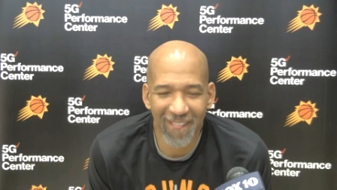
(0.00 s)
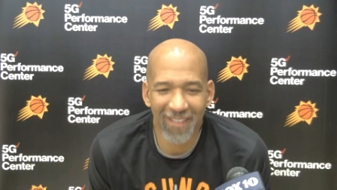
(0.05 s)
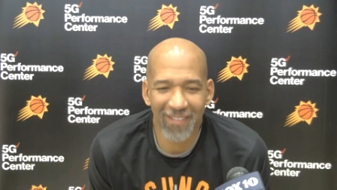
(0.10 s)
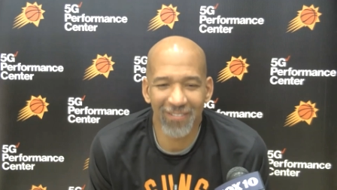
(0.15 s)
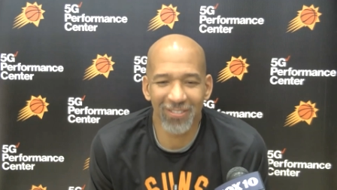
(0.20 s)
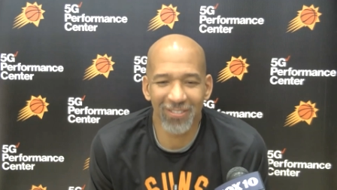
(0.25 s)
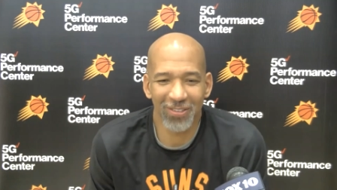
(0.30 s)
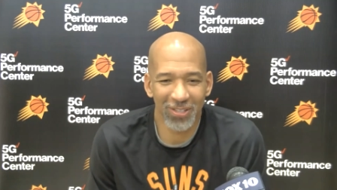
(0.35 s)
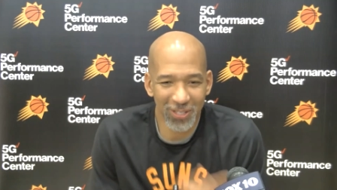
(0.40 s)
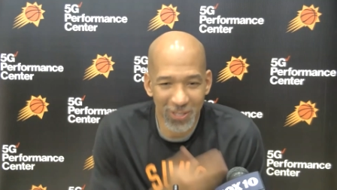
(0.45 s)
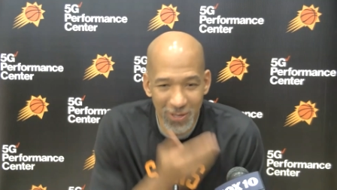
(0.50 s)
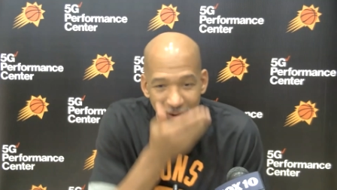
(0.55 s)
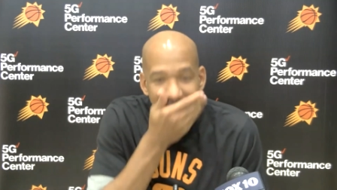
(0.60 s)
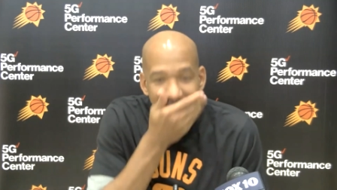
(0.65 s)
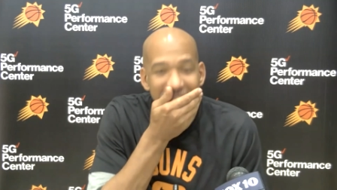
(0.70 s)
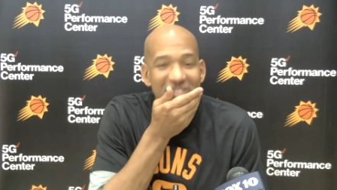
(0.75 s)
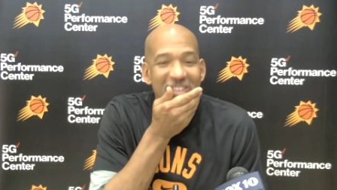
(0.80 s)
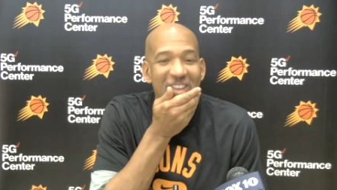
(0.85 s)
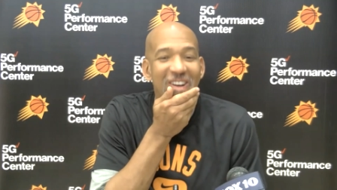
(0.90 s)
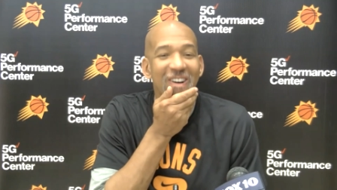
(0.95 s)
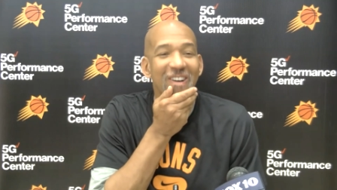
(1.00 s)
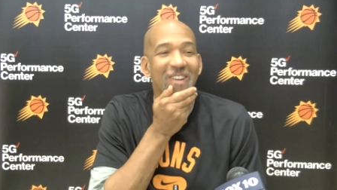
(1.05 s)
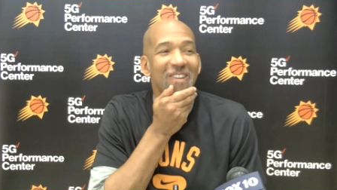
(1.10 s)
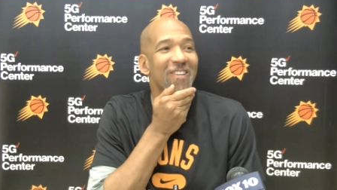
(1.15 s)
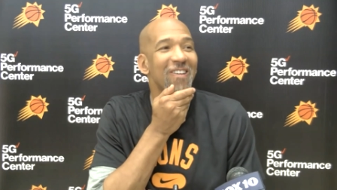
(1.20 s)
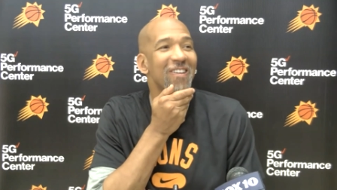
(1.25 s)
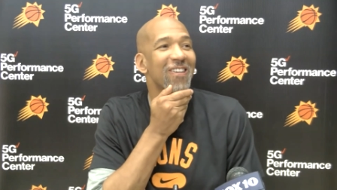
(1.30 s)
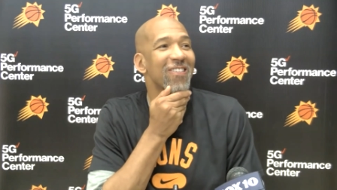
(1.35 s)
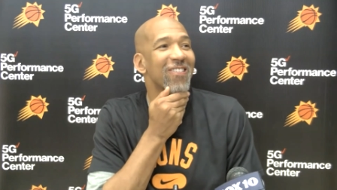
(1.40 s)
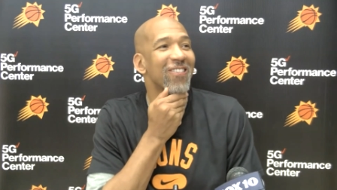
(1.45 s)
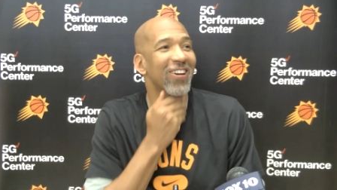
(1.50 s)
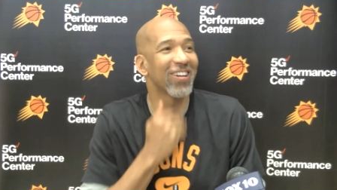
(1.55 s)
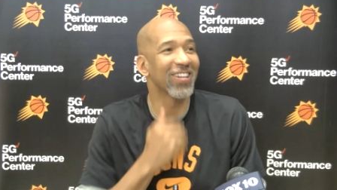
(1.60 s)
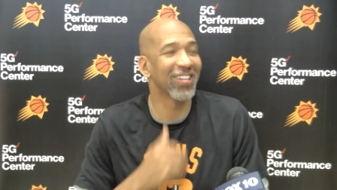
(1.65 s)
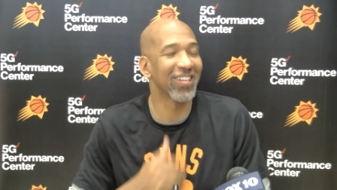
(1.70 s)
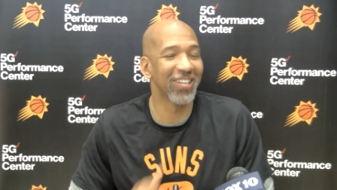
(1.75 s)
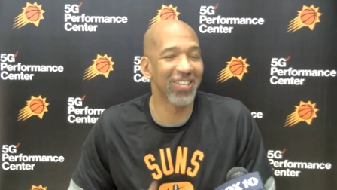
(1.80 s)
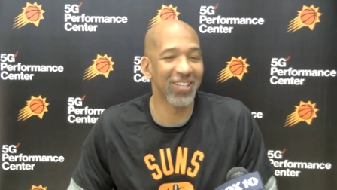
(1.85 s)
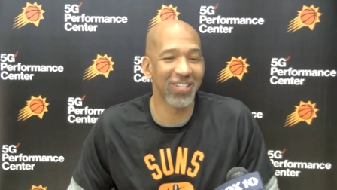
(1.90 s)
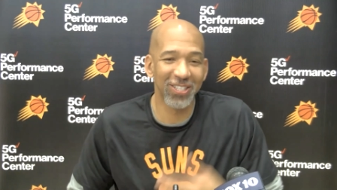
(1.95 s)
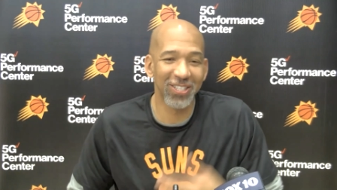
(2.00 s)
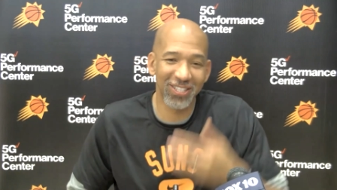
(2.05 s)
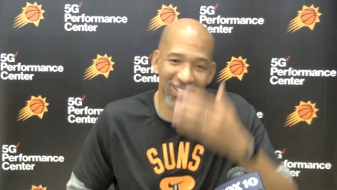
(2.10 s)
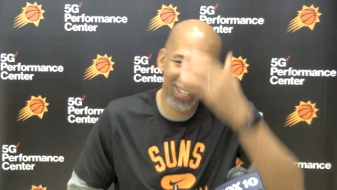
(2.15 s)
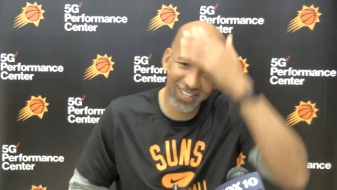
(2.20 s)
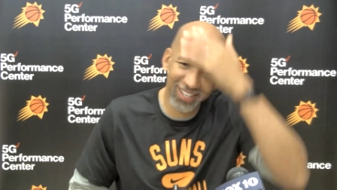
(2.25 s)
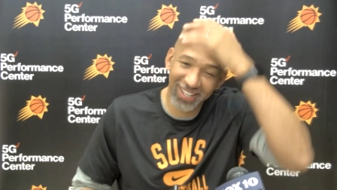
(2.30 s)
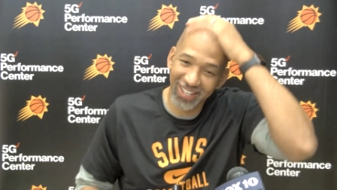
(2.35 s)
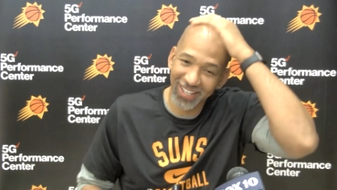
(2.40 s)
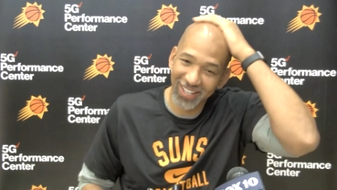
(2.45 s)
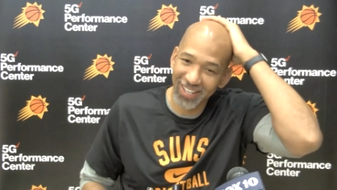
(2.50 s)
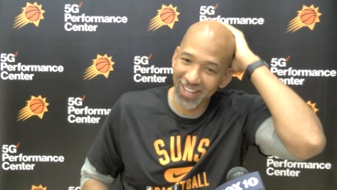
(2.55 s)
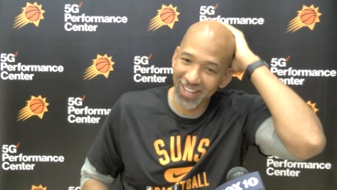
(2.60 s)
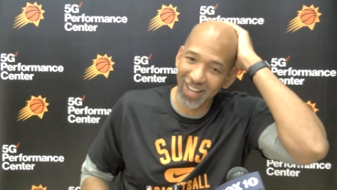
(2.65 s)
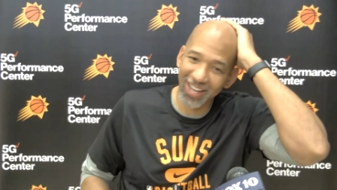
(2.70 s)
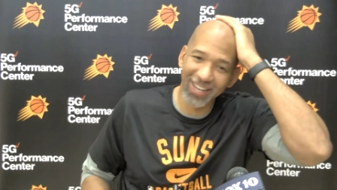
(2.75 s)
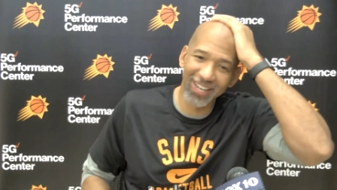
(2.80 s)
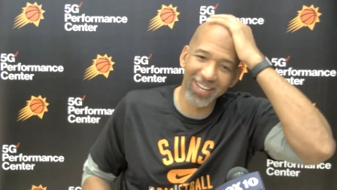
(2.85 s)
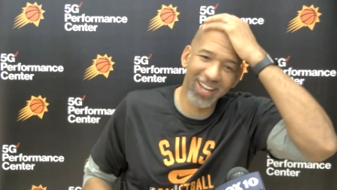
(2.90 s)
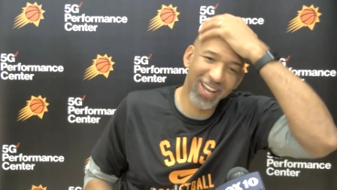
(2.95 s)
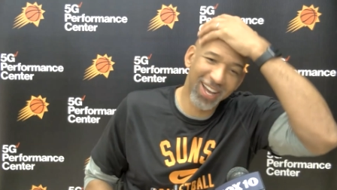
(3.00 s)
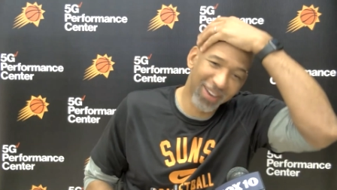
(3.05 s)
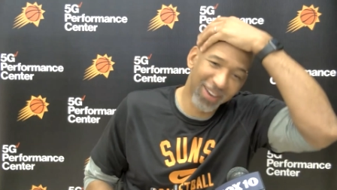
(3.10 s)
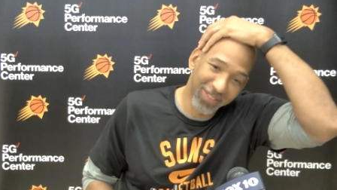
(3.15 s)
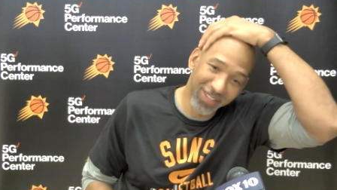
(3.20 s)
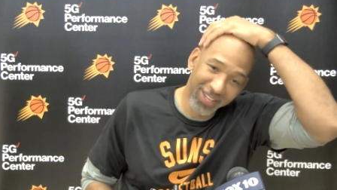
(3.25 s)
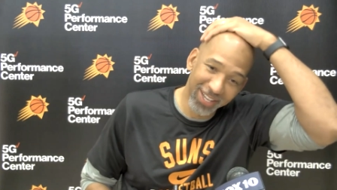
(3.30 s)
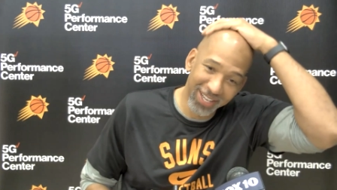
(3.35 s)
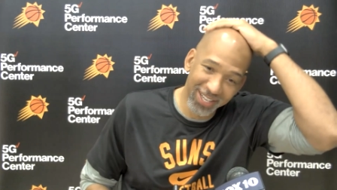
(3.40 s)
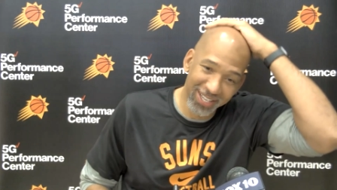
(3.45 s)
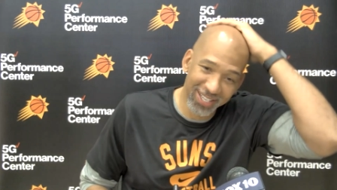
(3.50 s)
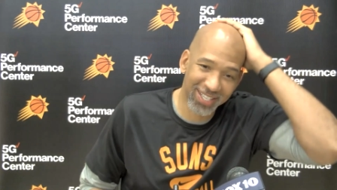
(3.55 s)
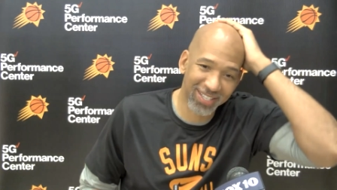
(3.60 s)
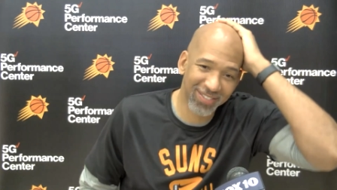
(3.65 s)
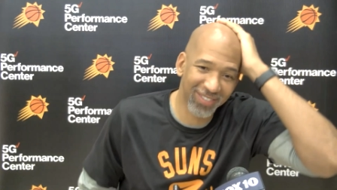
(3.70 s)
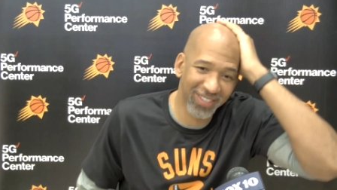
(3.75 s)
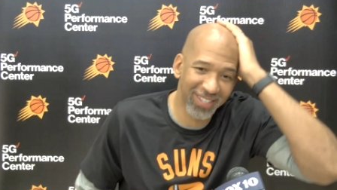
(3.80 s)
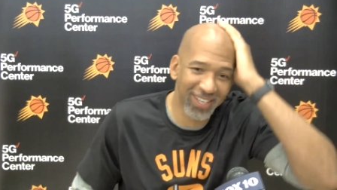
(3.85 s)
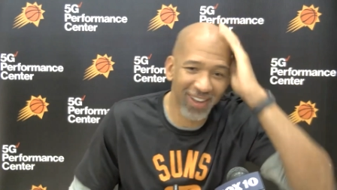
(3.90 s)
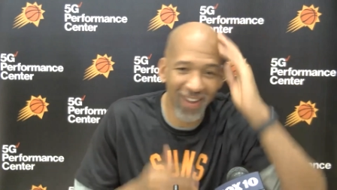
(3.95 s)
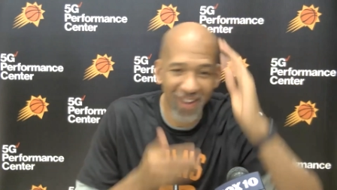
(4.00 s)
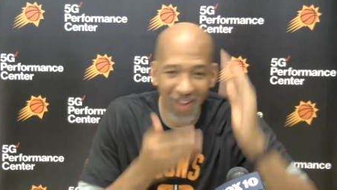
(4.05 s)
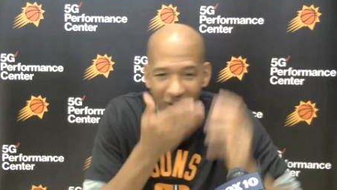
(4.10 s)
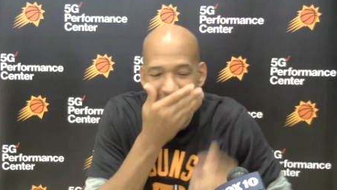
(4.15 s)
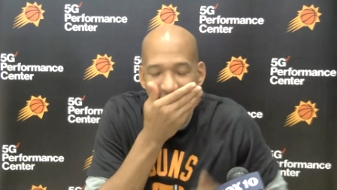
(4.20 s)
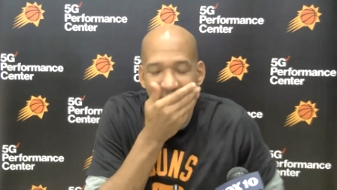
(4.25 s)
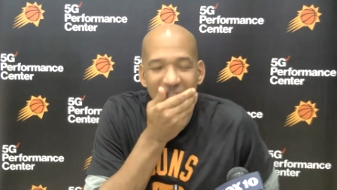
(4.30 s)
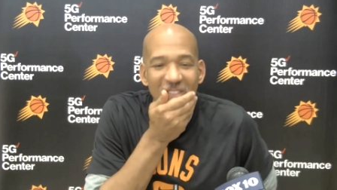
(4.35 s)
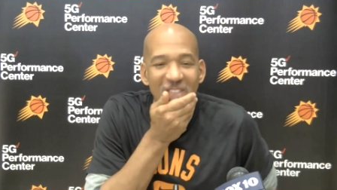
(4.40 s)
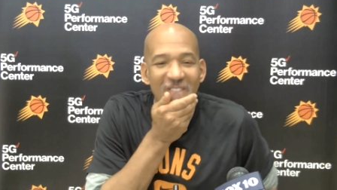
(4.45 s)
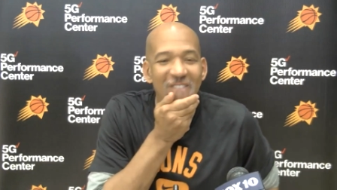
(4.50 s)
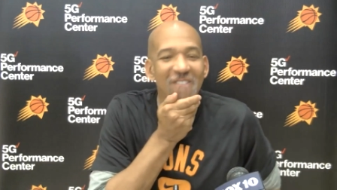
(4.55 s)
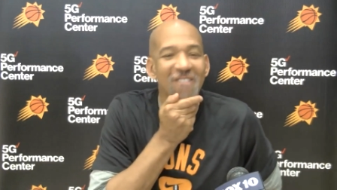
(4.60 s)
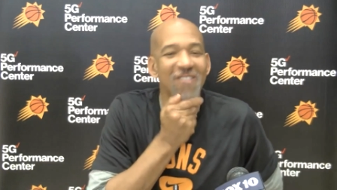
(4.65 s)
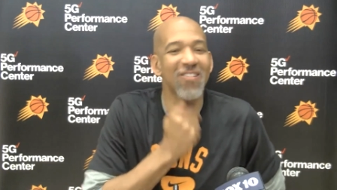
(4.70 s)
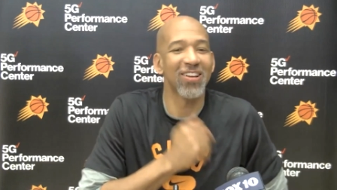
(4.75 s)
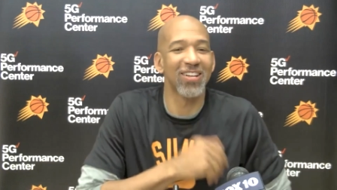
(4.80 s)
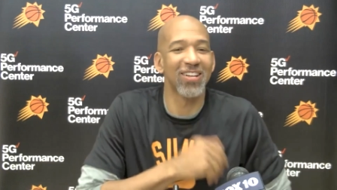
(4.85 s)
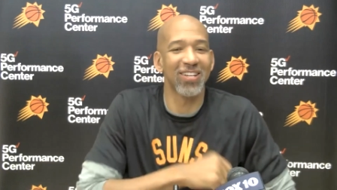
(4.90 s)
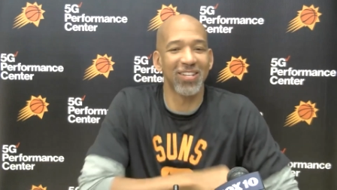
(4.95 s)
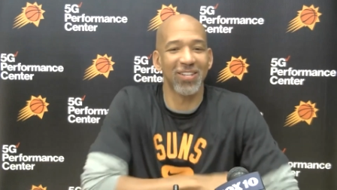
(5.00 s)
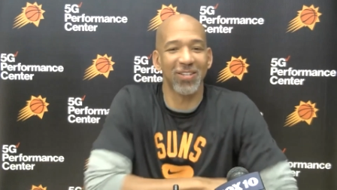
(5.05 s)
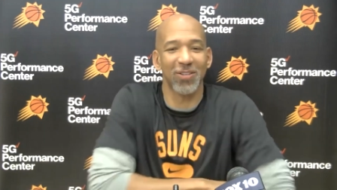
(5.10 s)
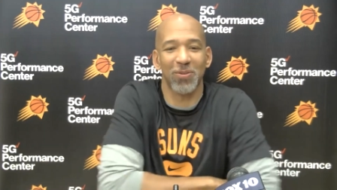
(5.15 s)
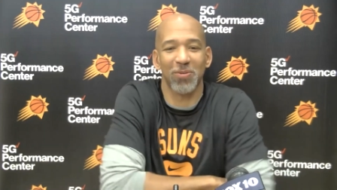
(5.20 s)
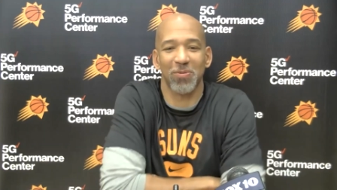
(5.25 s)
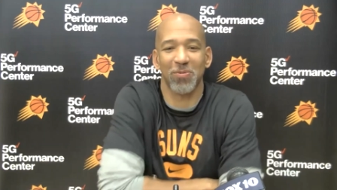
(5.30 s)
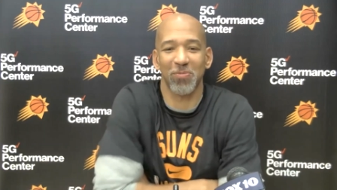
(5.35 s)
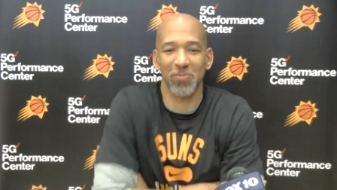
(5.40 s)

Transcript: Yeah, you can tell right here is I didn't have this, but coming down the escalator.